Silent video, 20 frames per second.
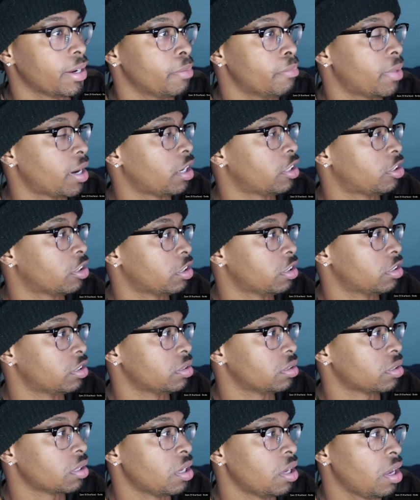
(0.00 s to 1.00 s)
in my
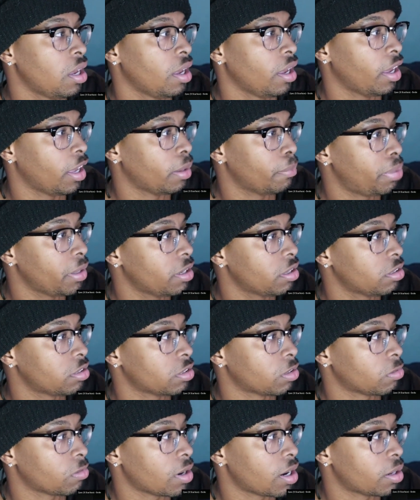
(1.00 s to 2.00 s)
journeys, and perils
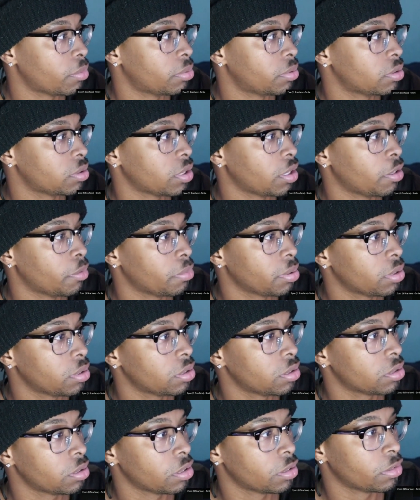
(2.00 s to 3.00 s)
of robbers, and
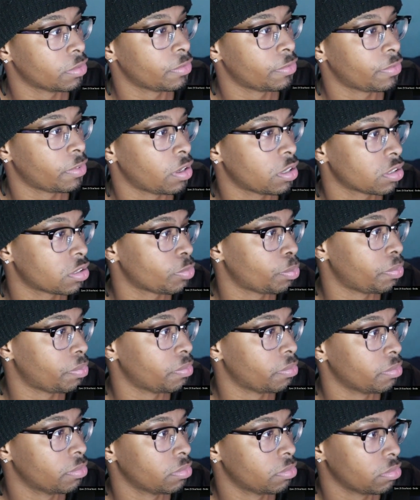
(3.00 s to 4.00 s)
perils of false
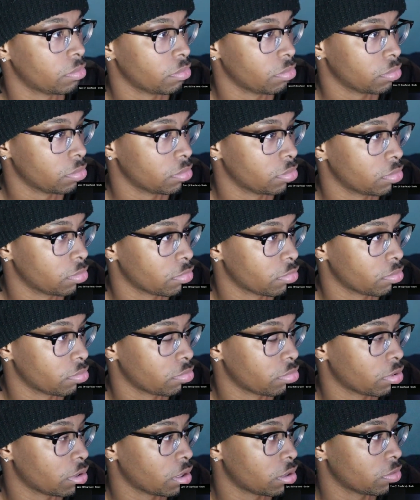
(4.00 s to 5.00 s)

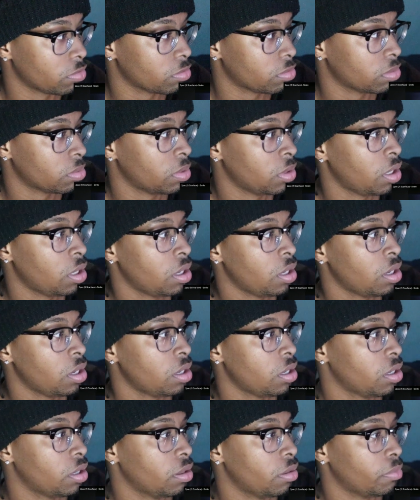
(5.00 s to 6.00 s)
brethren,
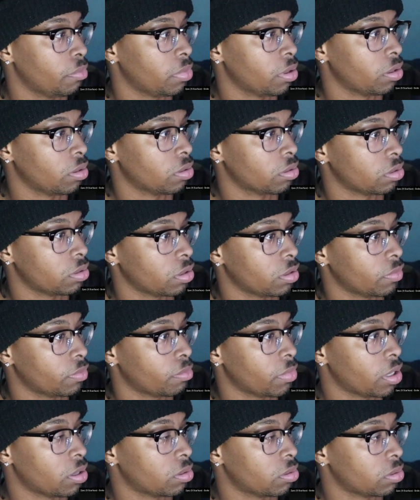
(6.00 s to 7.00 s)
and perils of
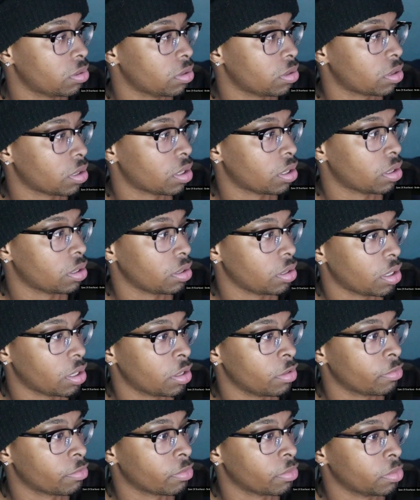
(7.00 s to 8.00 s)
my own desire.
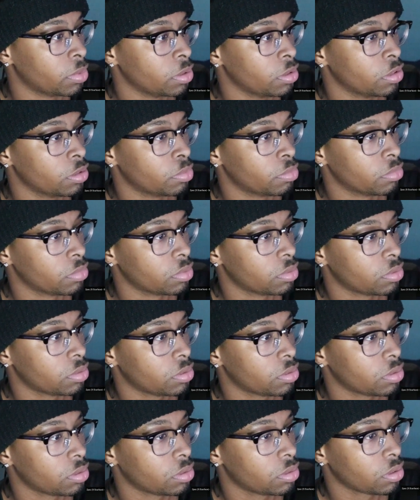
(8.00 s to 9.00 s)
Yet from these
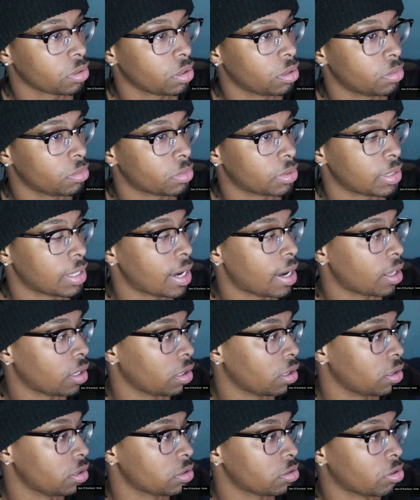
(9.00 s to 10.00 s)
comes
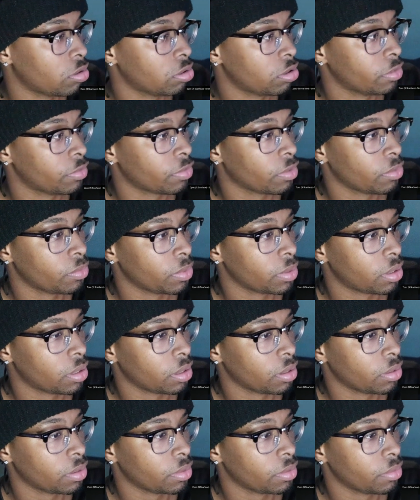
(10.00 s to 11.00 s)
knowledge. Only from
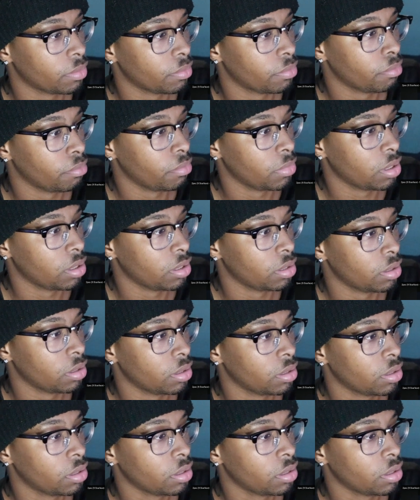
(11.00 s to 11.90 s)
within, many.